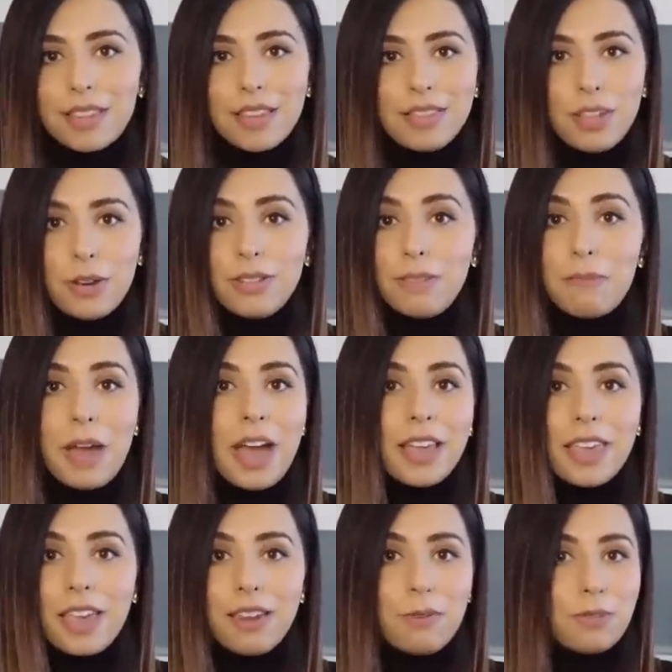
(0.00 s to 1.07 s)
there's a
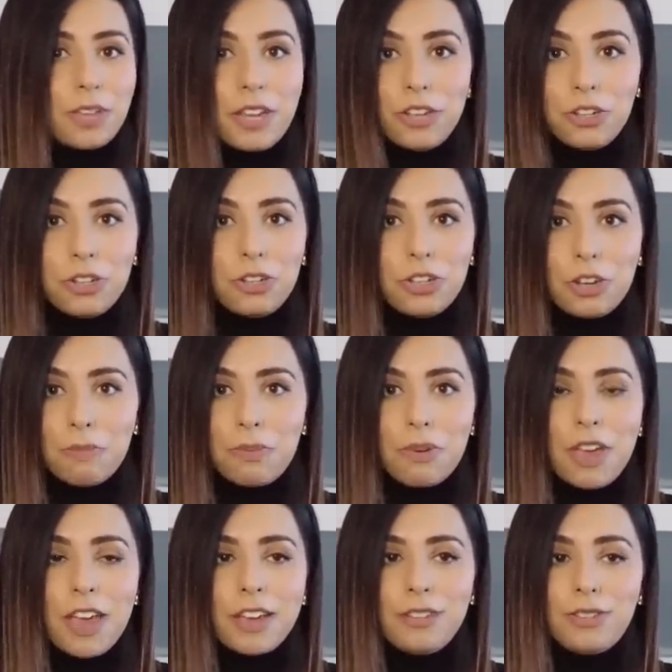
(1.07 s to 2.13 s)
back-end relationship,
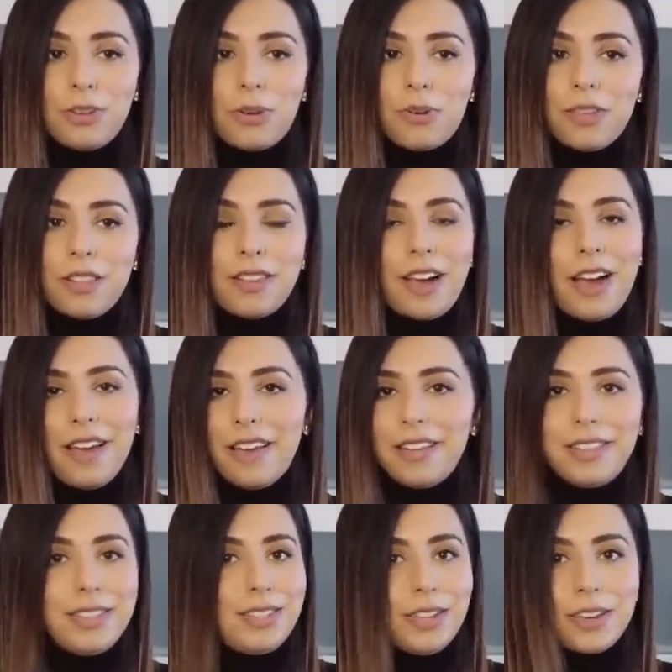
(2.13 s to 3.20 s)
okay? So
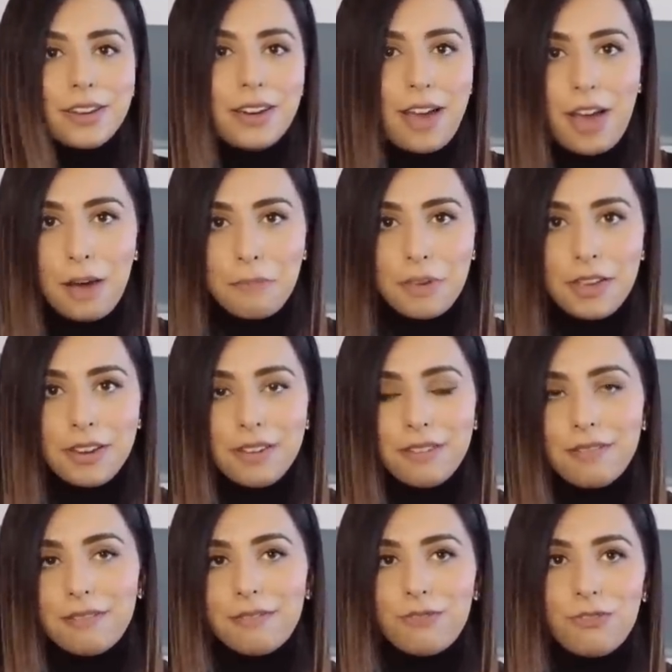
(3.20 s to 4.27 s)
it's still gonna
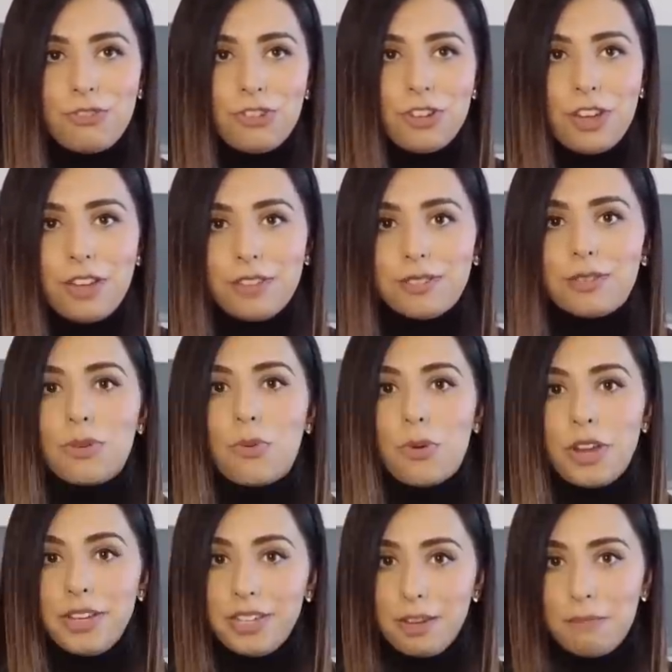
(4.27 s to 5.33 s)
happen. Chanel's
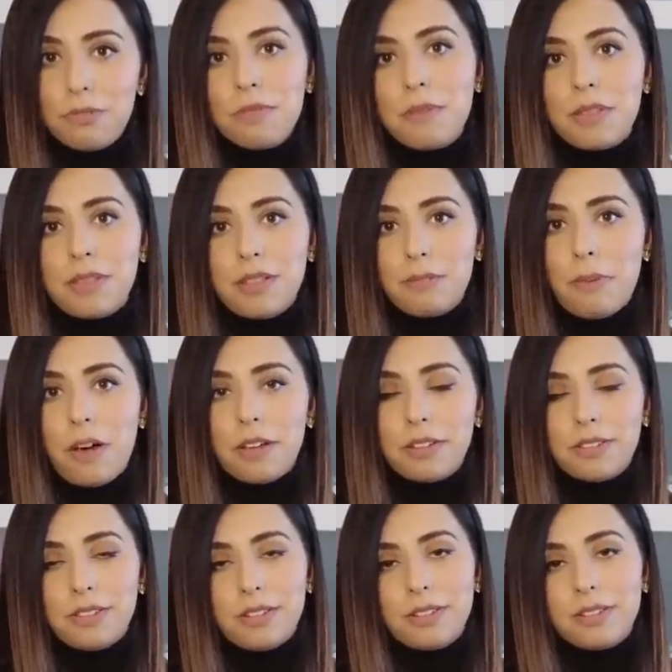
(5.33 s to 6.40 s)
going to implement these
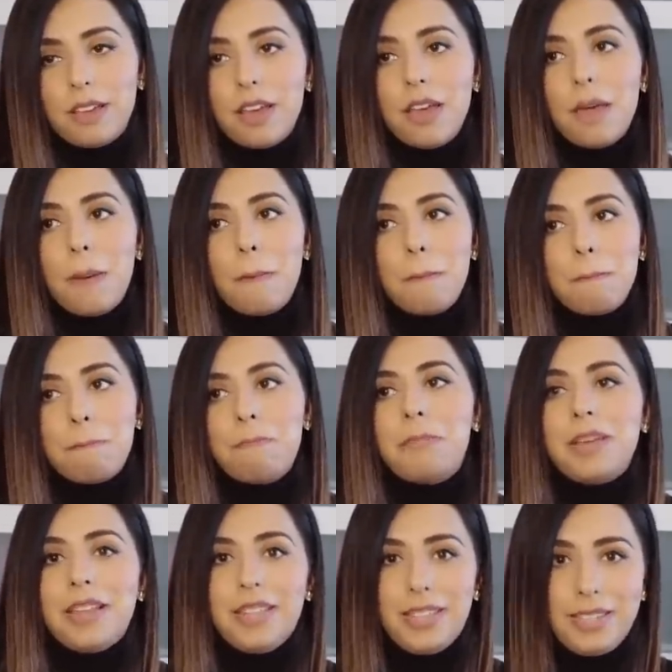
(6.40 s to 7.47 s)
policies,
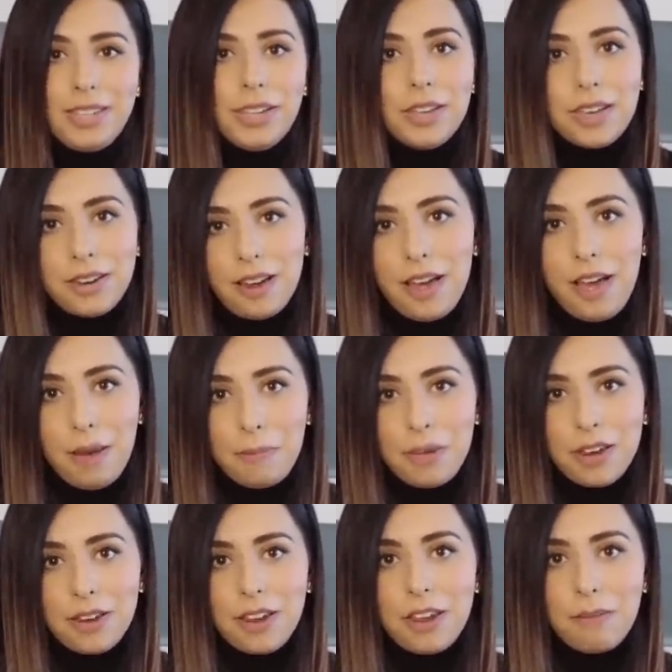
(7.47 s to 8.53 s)
but it's still gonna
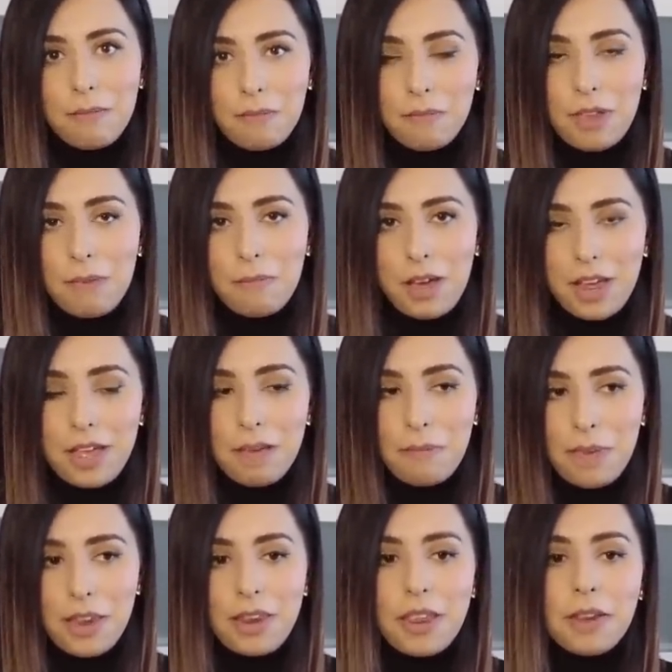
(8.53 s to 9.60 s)
happen, in my
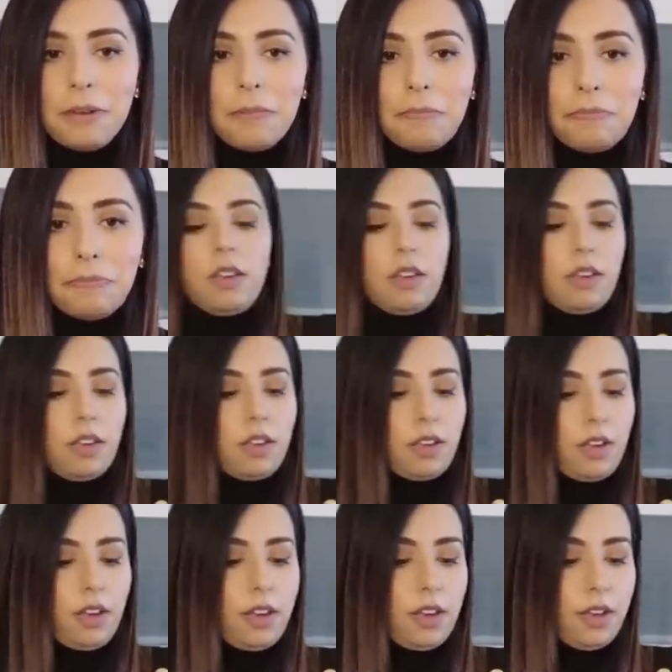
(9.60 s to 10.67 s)
opinion.
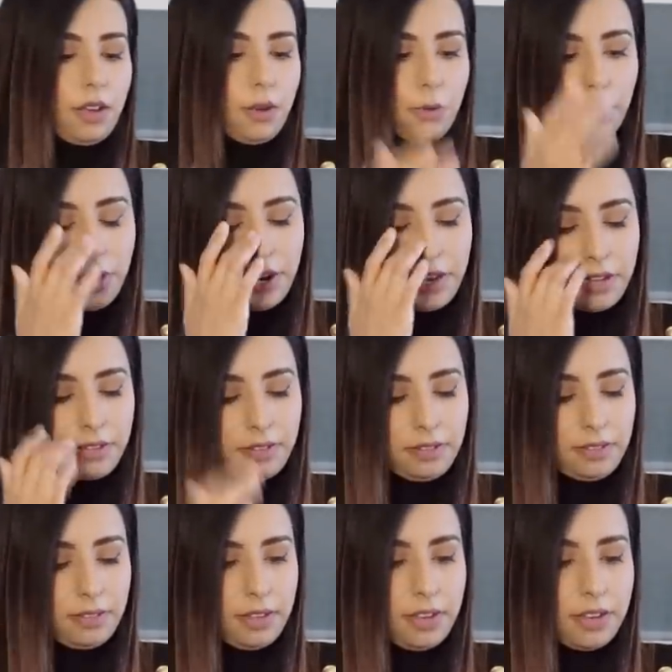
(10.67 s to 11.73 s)
What else?